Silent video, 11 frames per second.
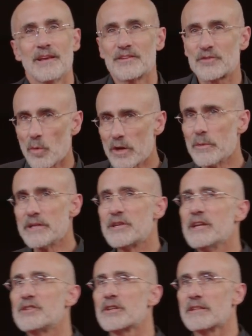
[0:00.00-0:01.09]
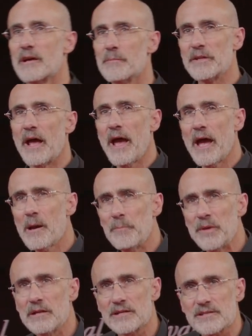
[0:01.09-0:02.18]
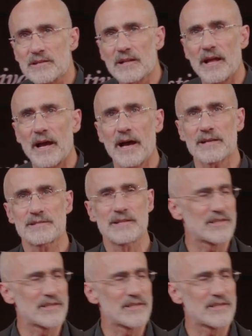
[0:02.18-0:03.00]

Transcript: so what are we teaching them in the happiness class?